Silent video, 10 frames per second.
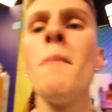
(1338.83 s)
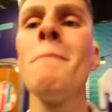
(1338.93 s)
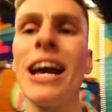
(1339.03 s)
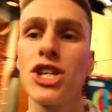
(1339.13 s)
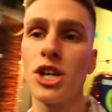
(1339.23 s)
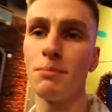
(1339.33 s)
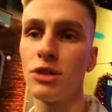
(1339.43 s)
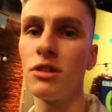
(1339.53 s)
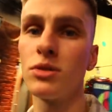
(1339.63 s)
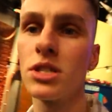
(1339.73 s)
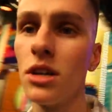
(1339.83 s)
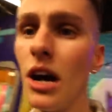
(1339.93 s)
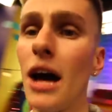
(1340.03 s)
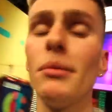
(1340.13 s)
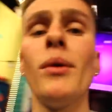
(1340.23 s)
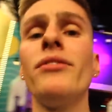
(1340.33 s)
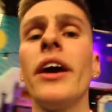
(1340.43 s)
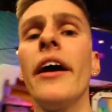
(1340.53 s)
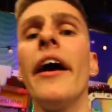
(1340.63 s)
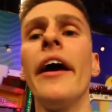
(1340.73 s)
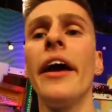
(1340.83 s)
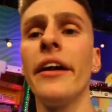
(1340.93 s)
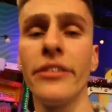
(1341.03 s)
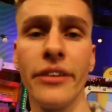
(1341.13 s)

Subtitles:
the mashup crew, so I'll be with you in a